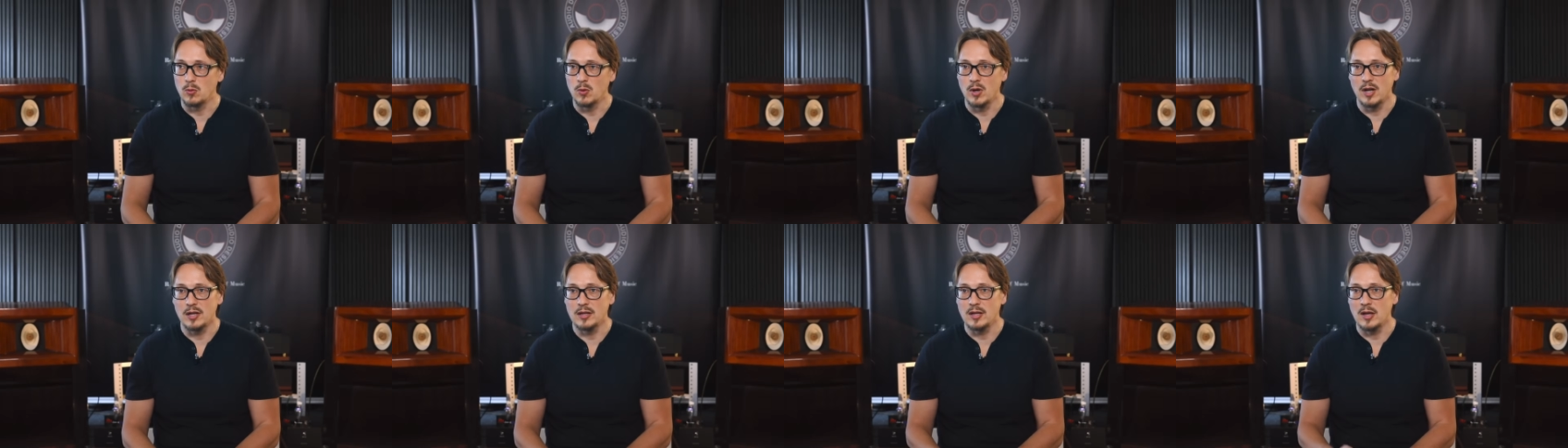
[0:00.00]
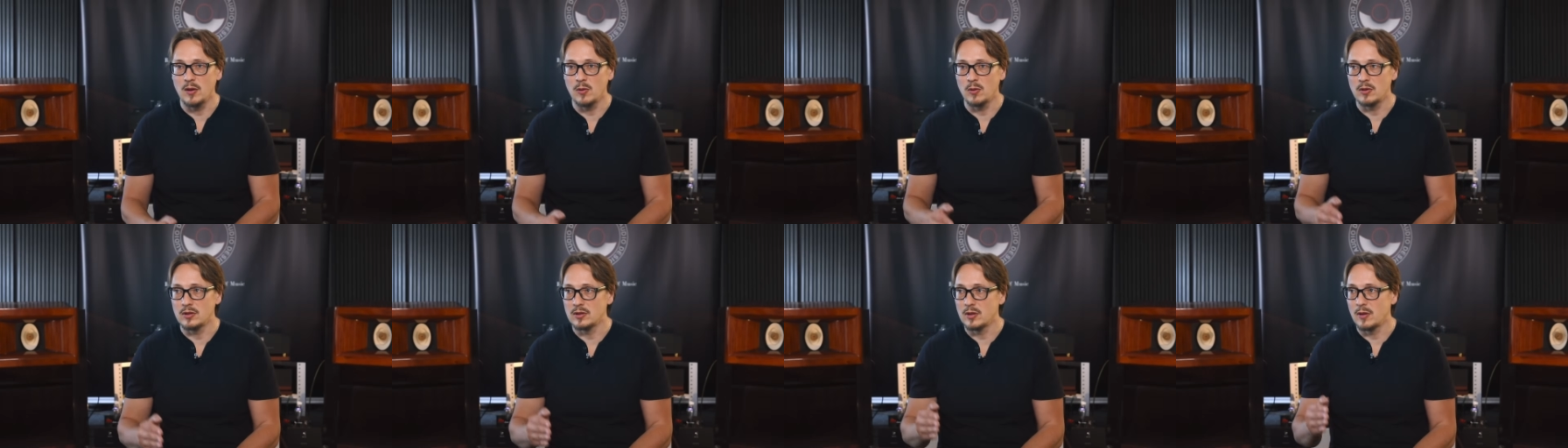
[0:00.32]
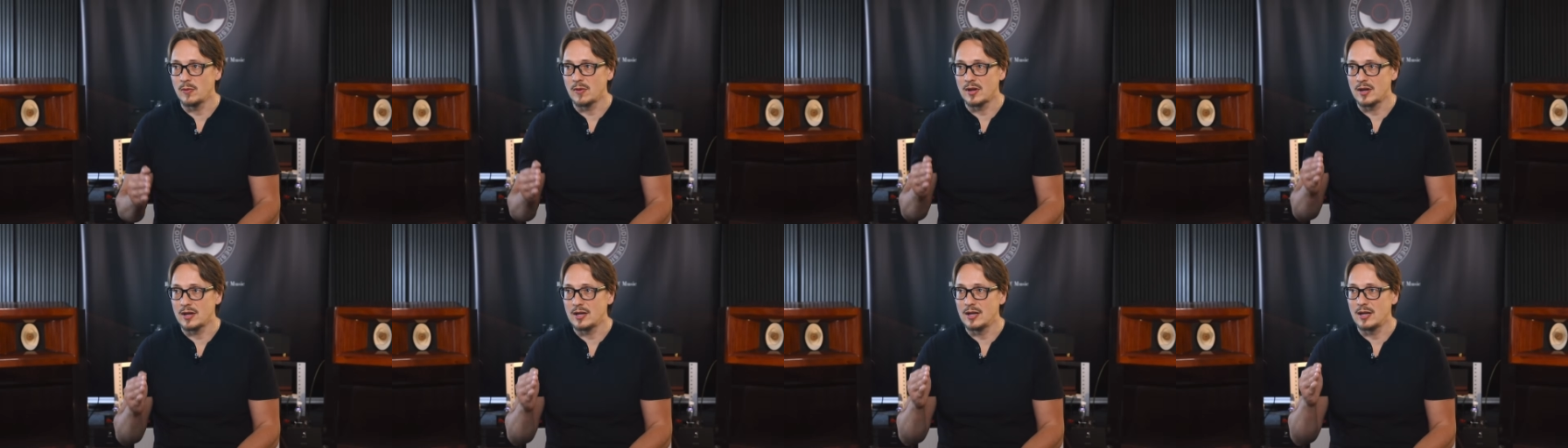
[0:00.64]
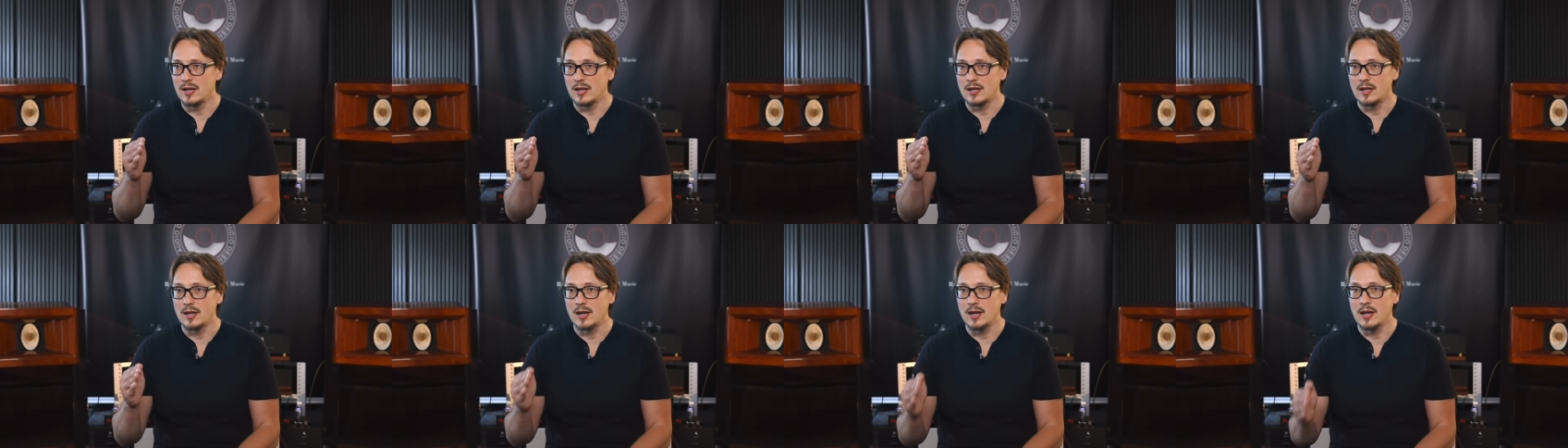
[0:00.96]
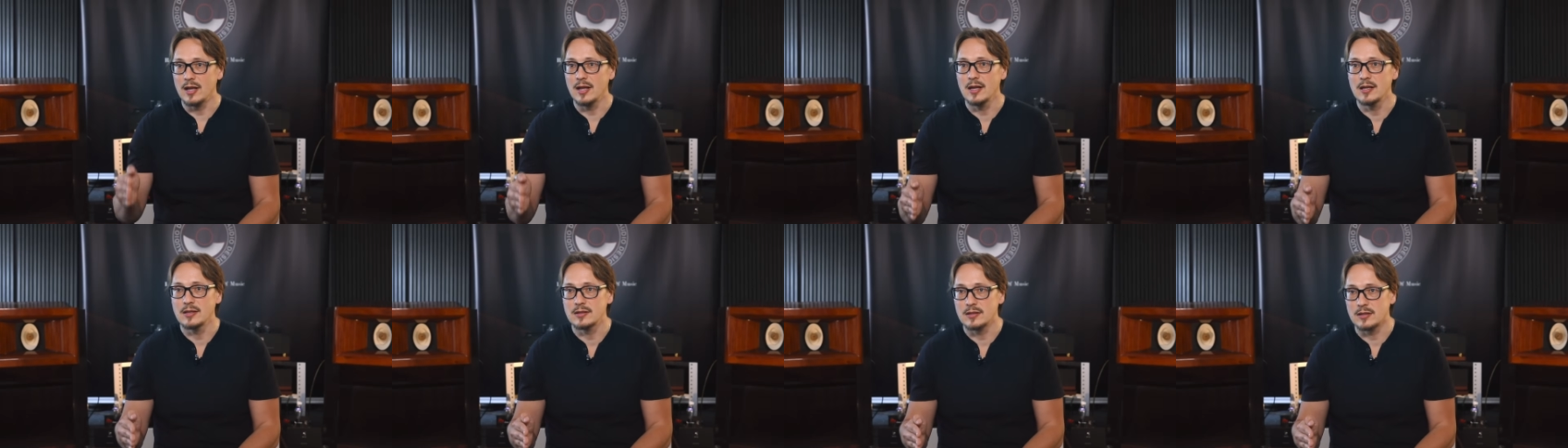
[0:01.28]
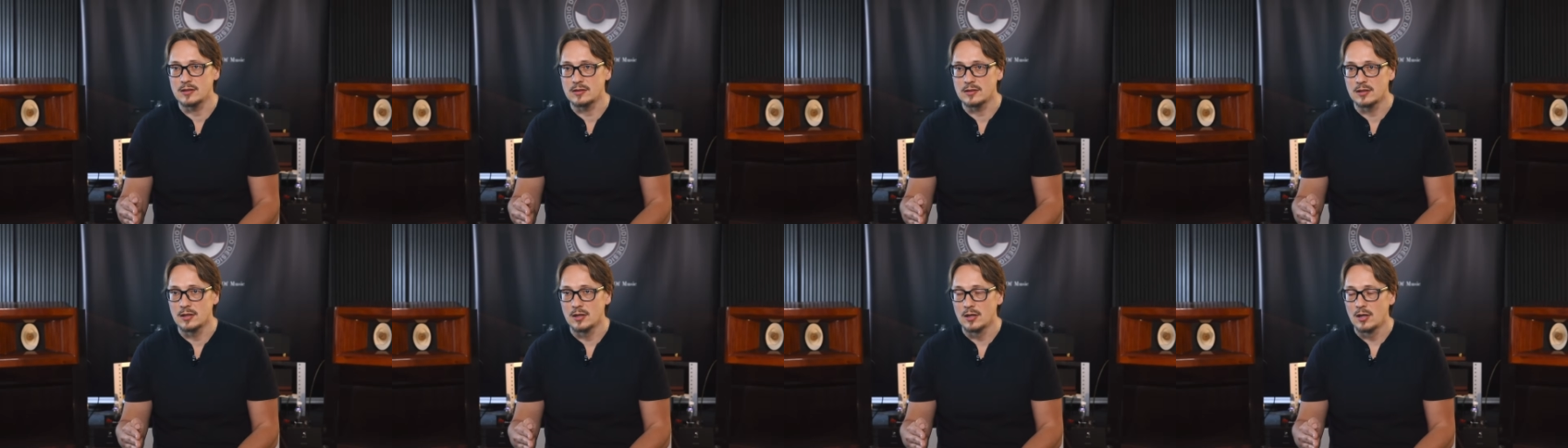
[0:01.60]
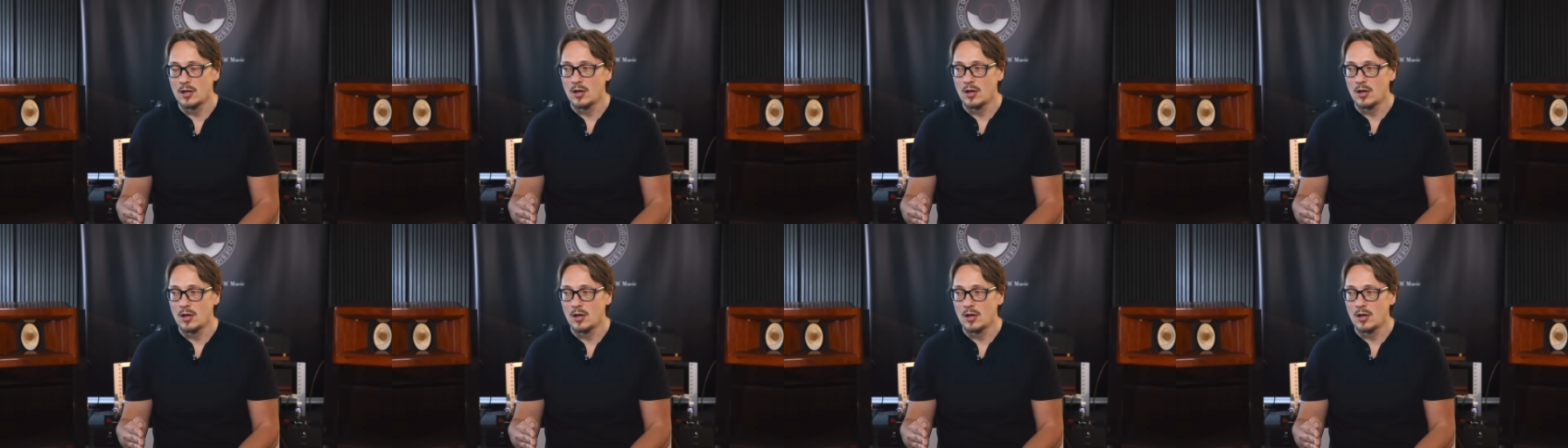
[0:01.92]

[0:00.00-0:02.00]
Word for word: were never, never really created